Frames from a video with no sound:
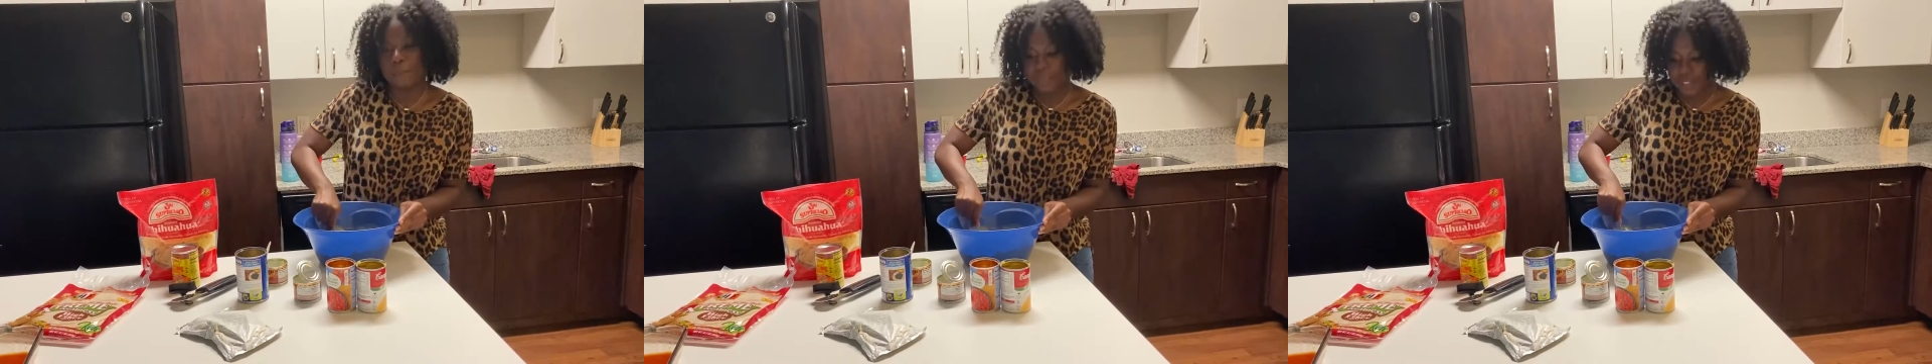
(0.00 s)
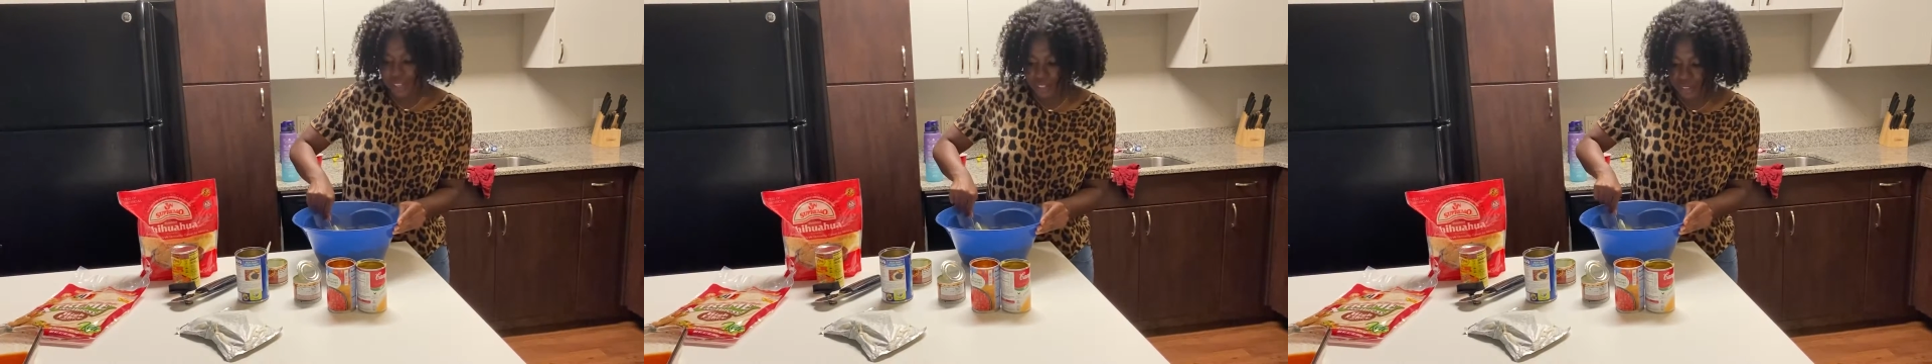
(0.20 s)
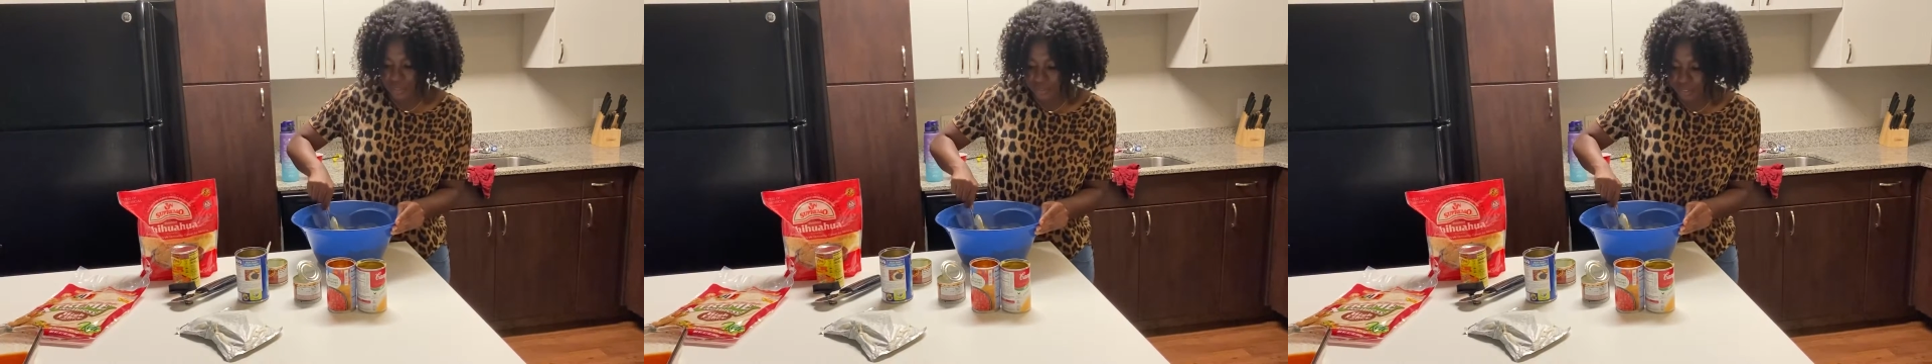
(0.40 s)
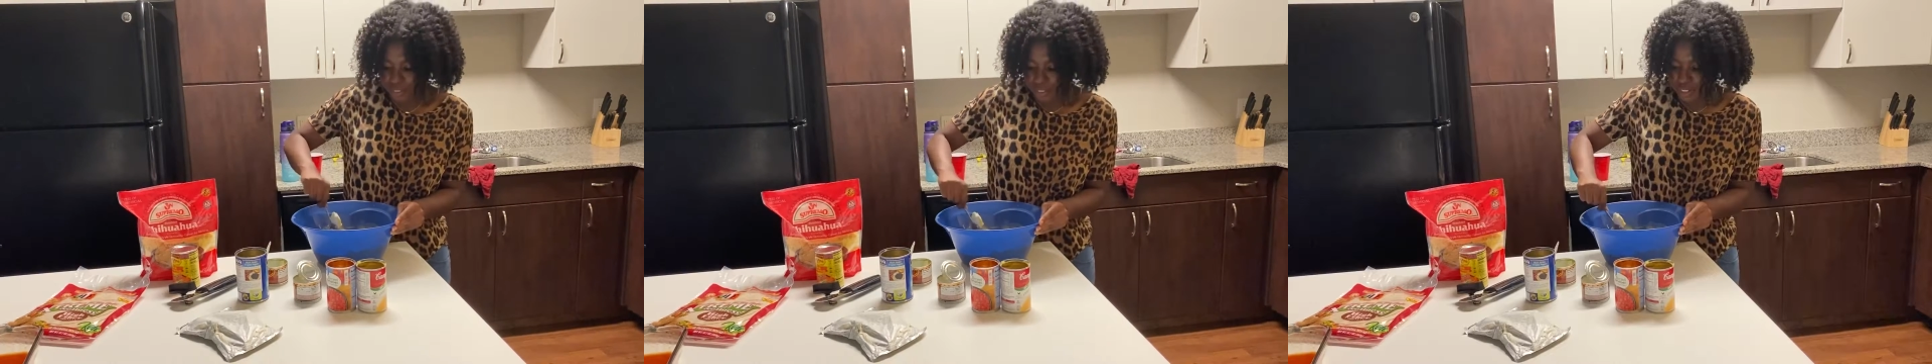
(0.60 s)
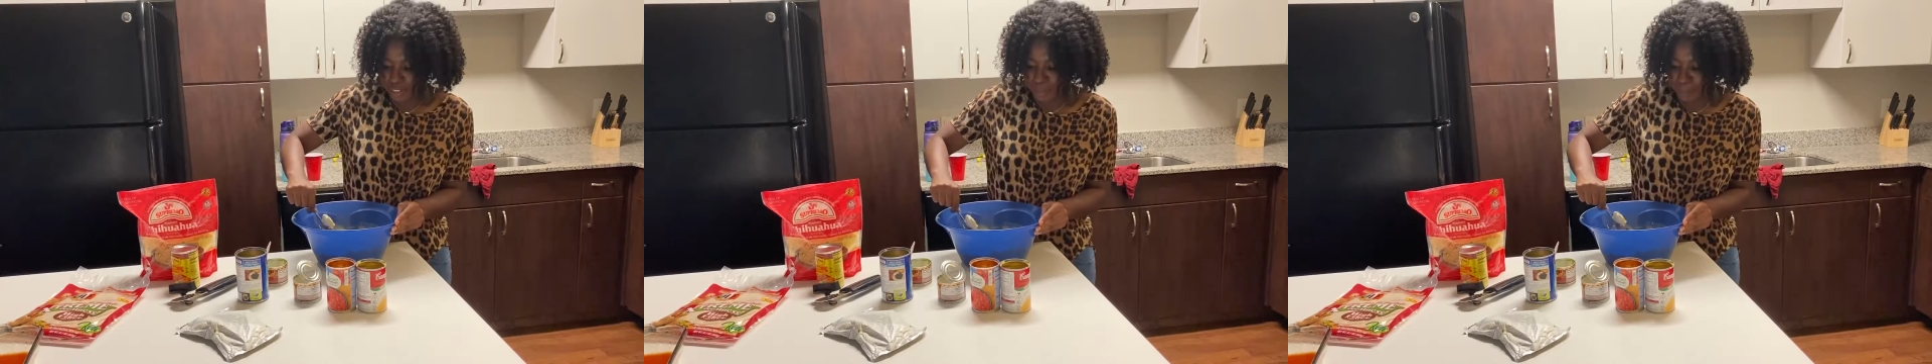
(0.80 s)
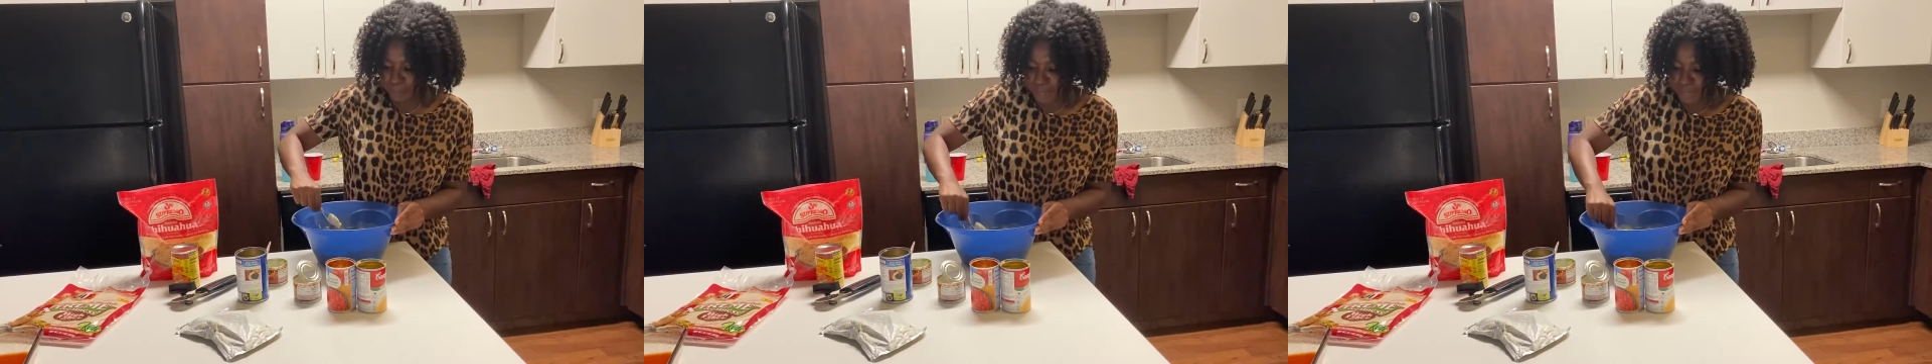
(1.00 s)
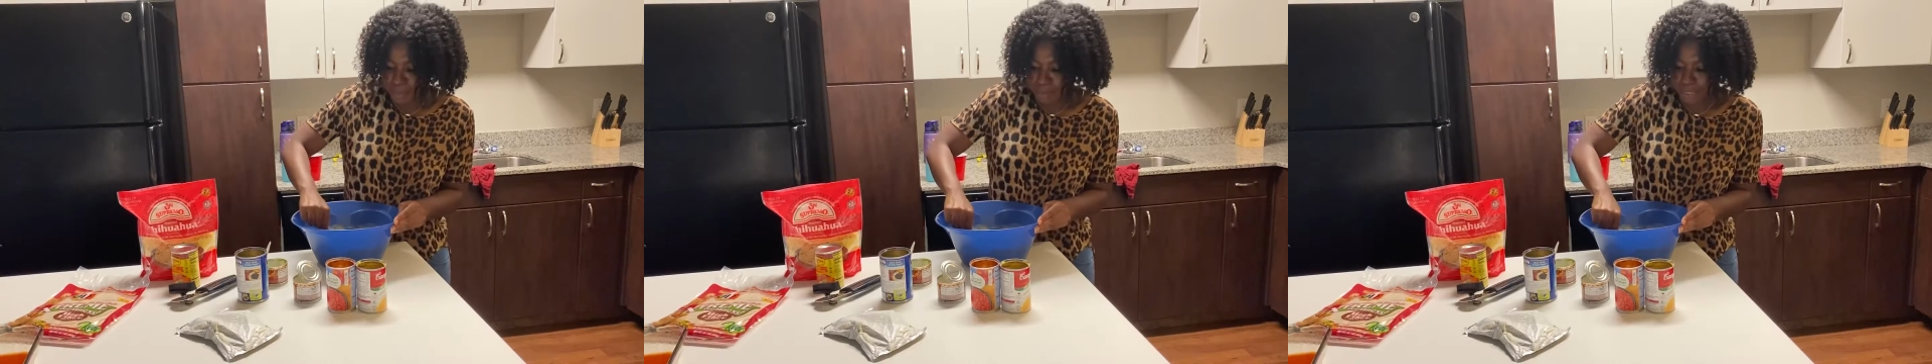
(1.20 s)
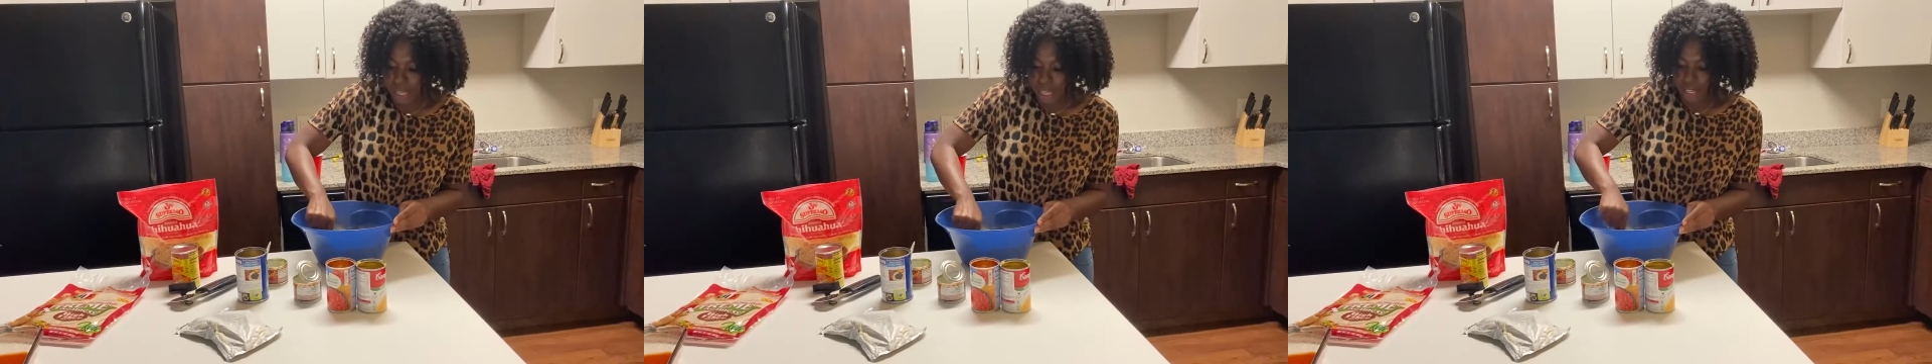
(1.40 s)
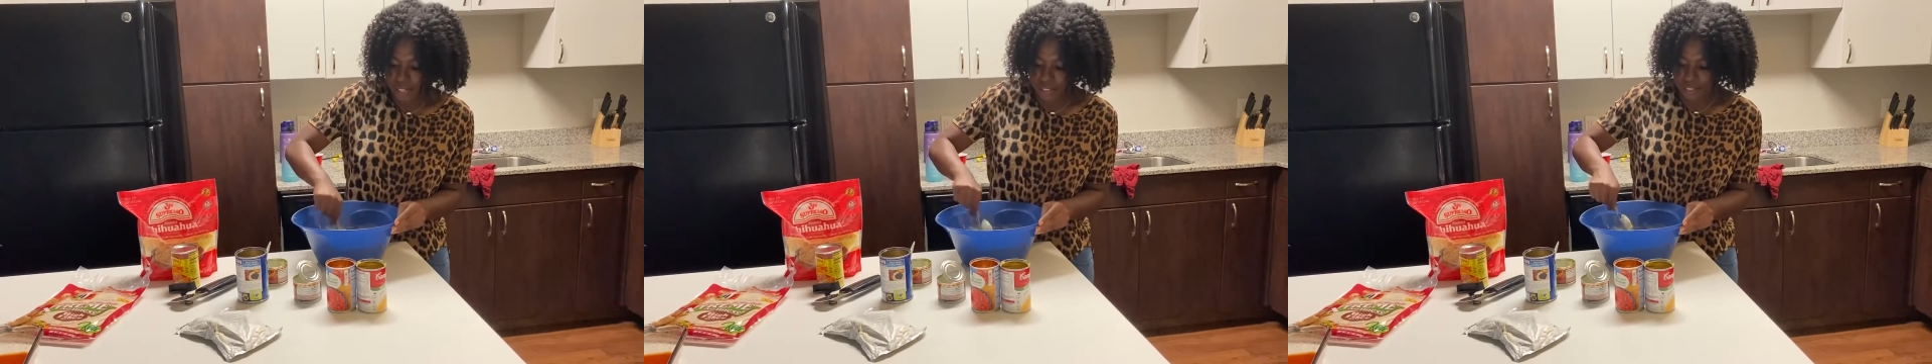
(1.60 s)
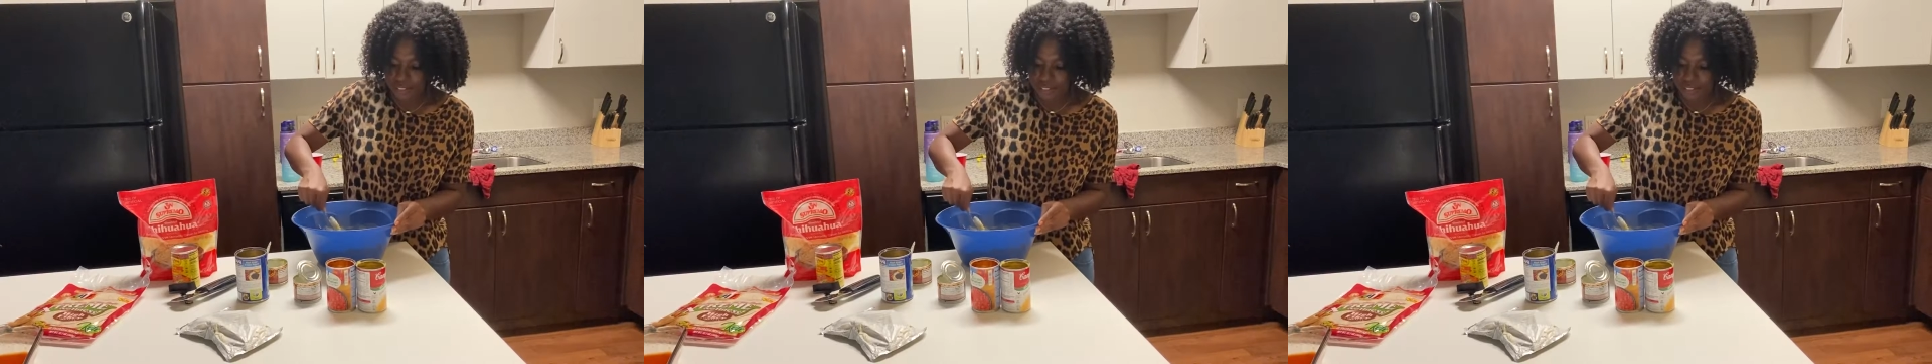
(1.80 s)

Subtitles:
be your big block